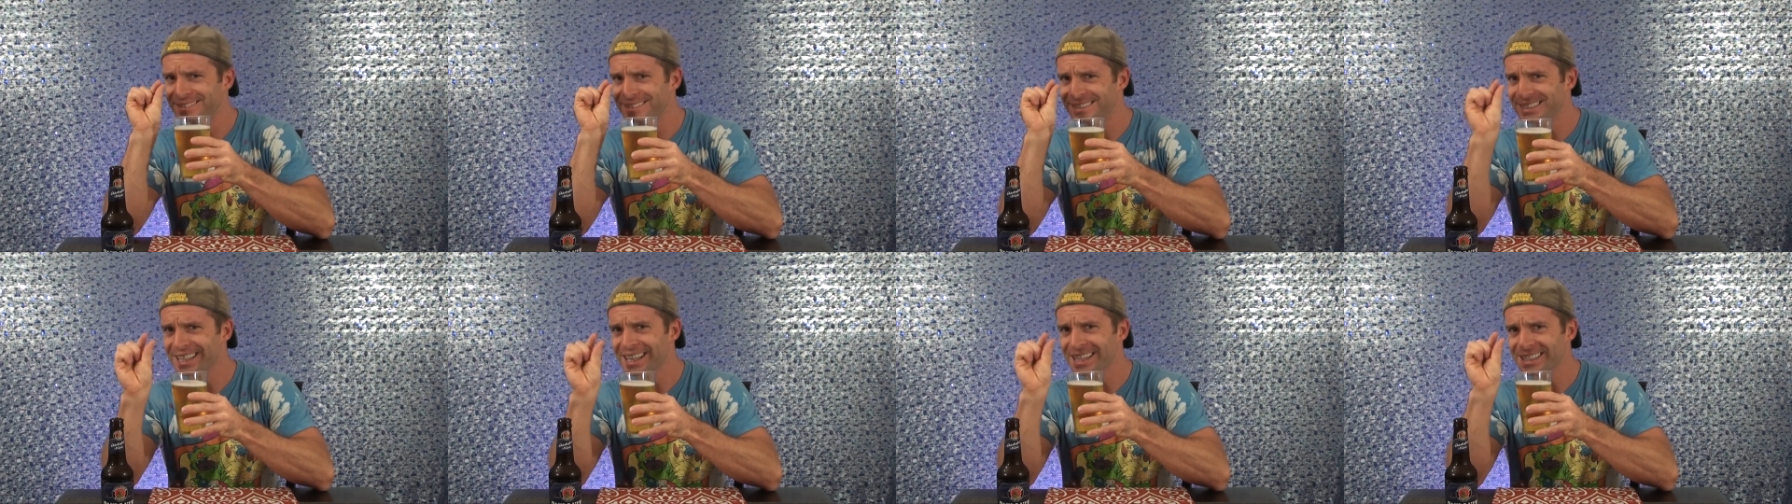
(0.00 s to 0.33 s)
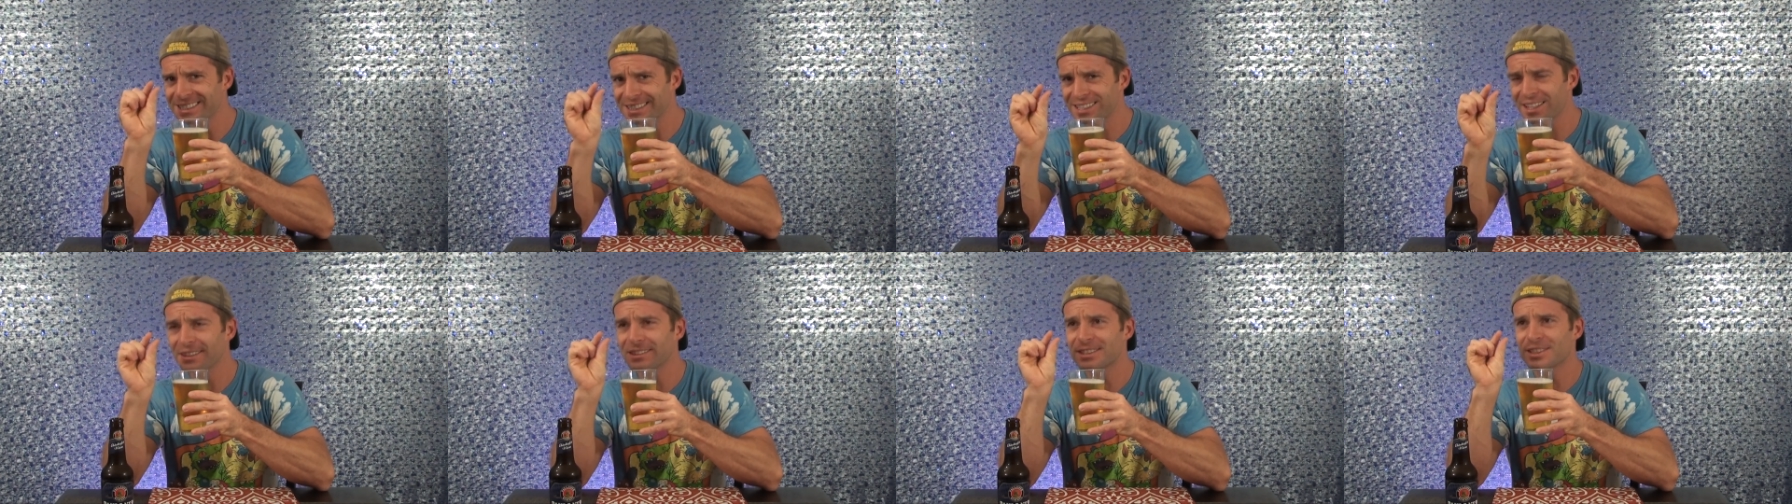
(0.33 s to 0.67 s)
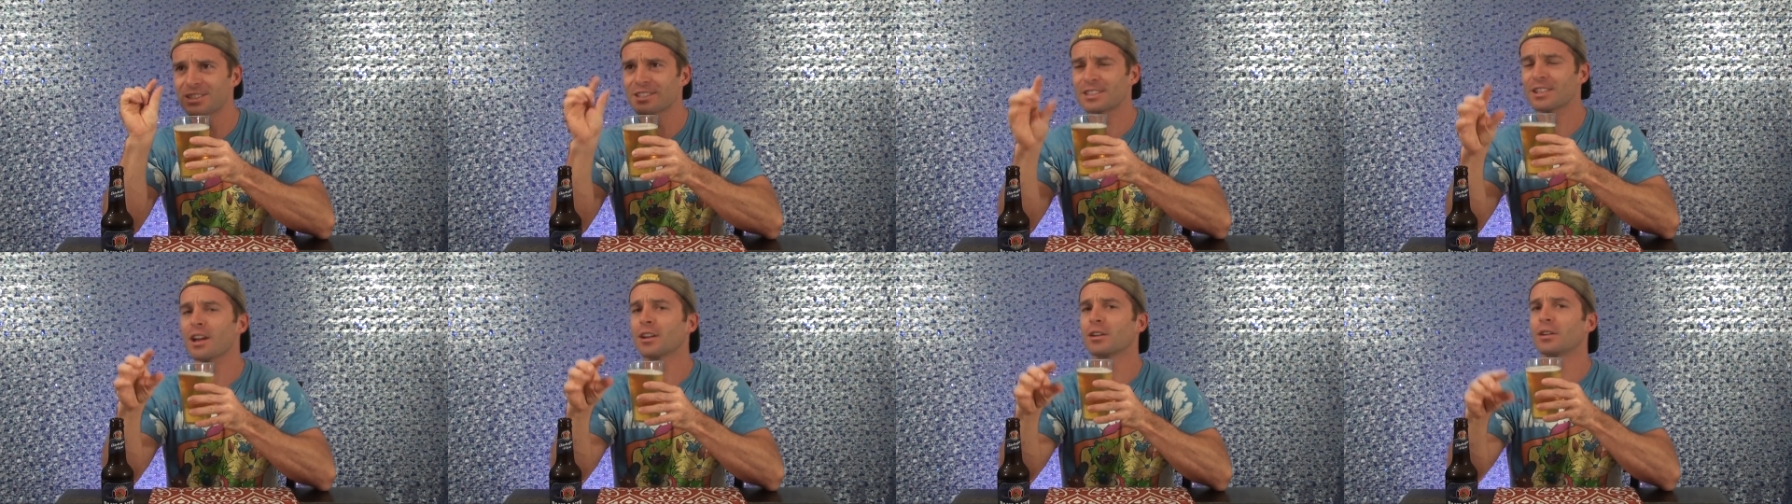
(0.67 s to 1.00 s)
Just a
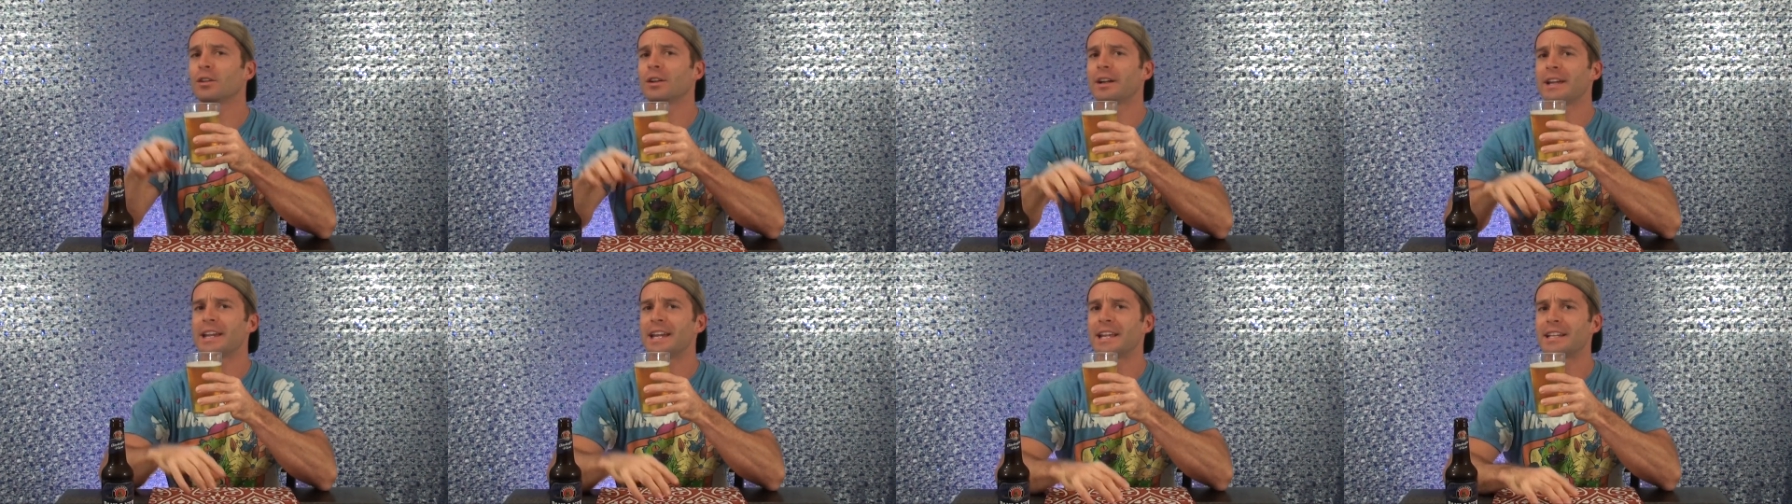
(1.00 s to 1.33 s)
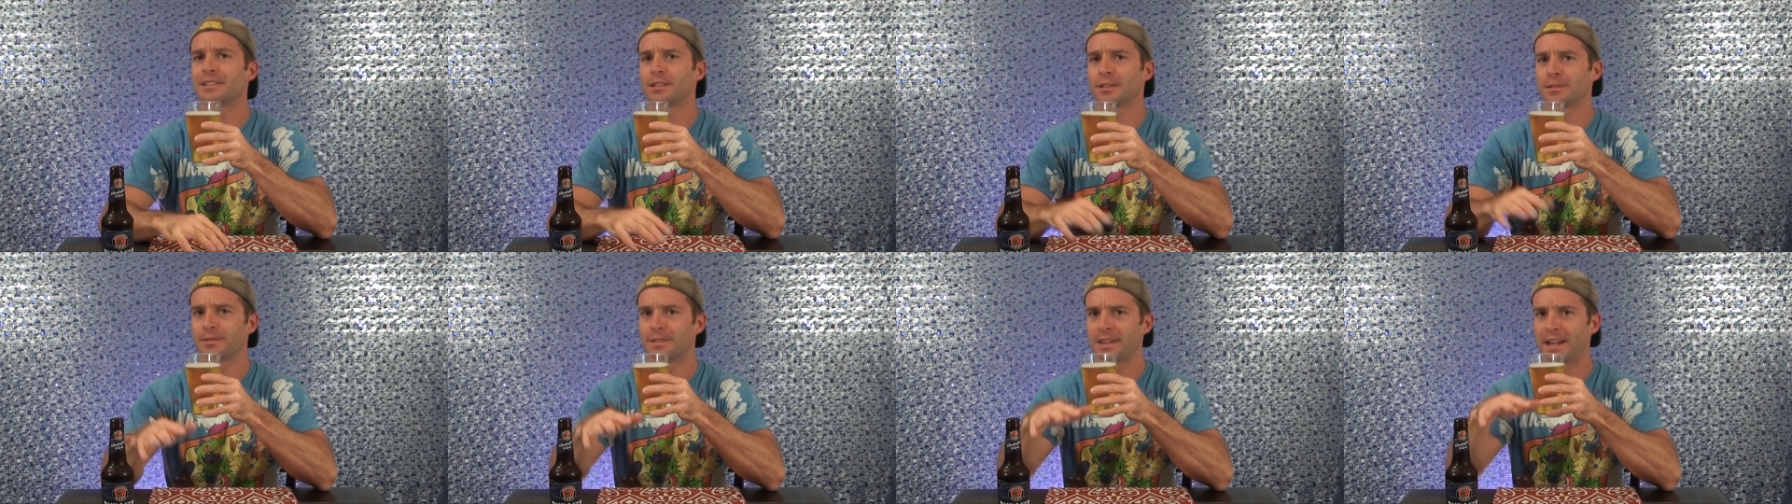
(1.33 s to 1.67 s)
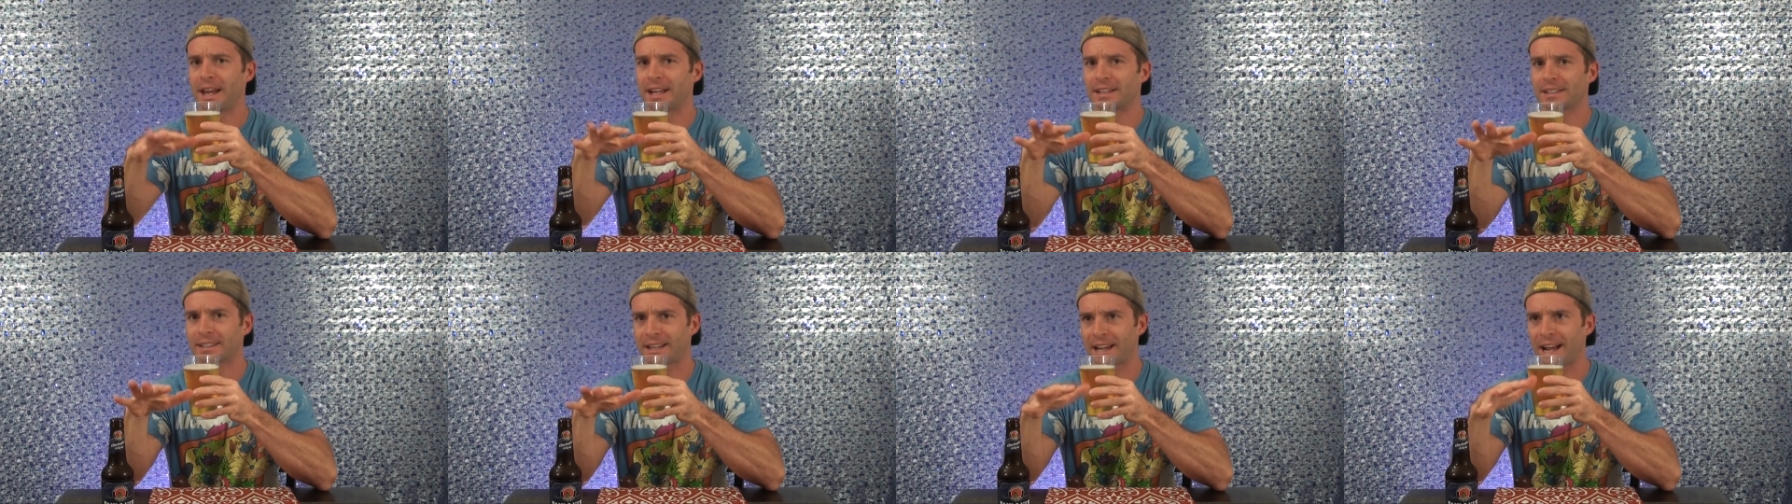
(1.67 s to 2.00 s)
subtle hint of
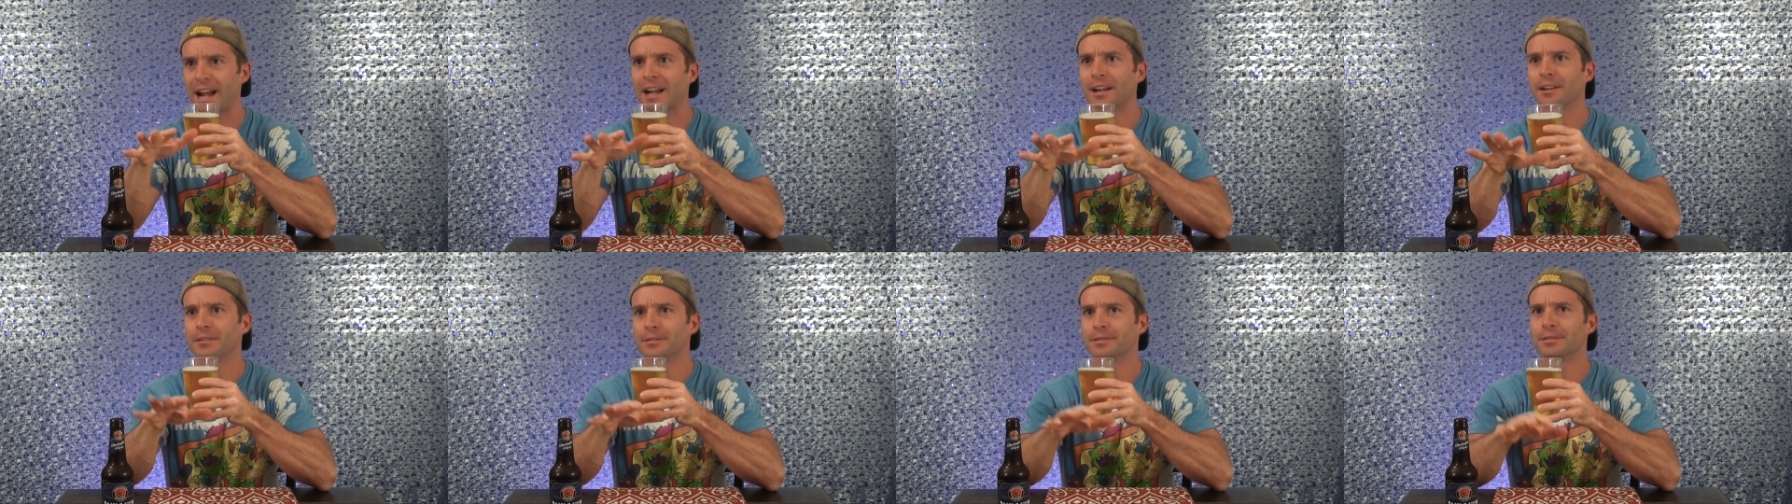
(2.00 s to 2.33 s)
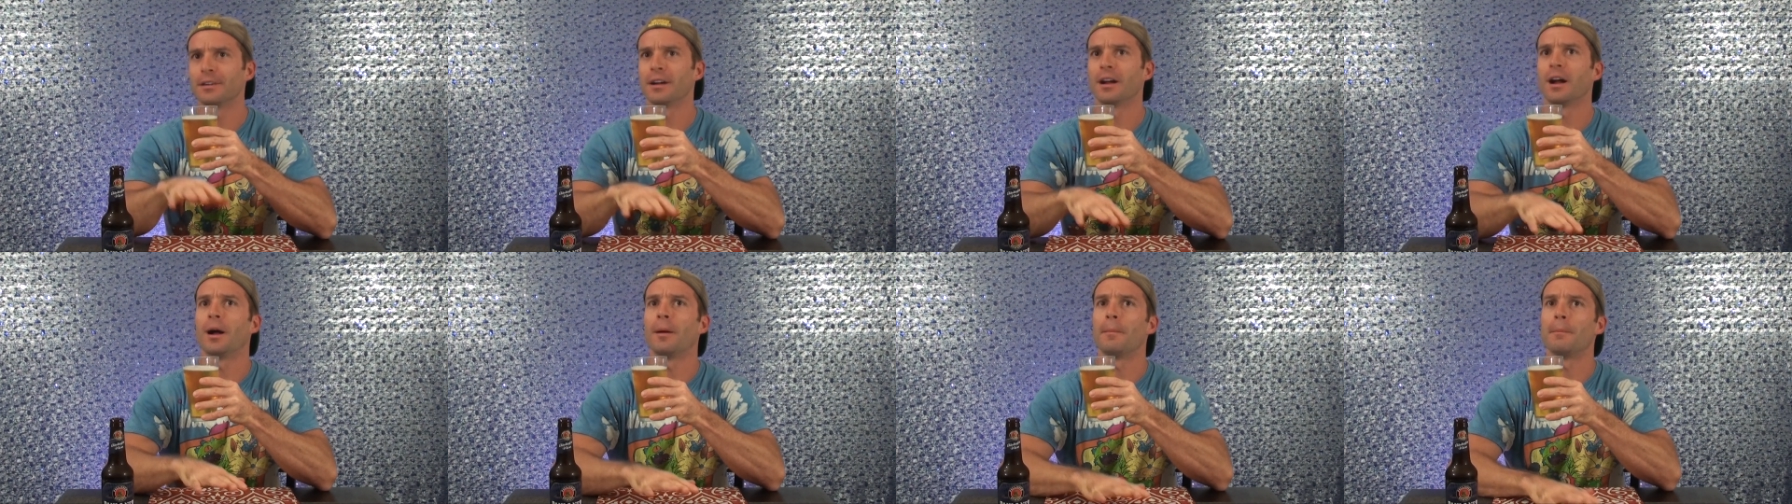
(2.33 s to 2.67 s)
that kind of